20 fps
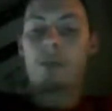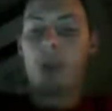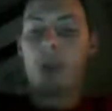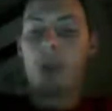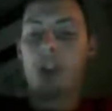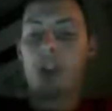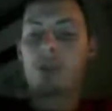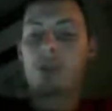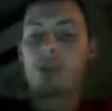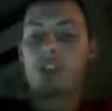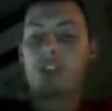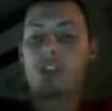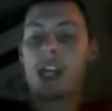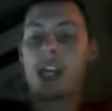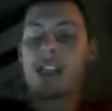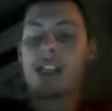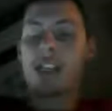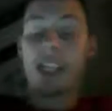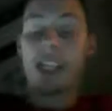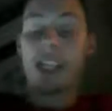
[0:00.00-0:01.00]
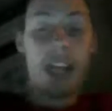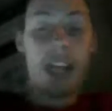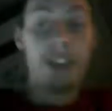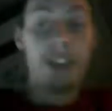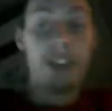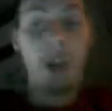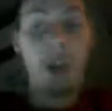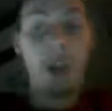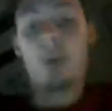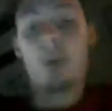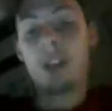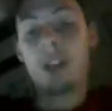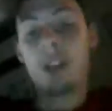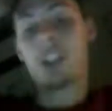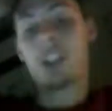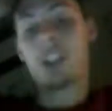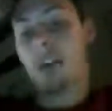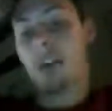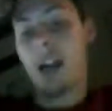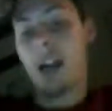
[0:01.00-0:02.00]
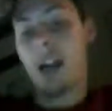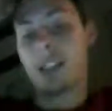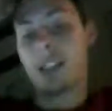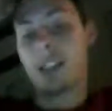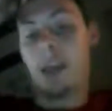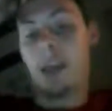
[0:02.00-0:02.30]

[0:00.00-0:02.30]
Broncos, Jets, I got that one incorrect.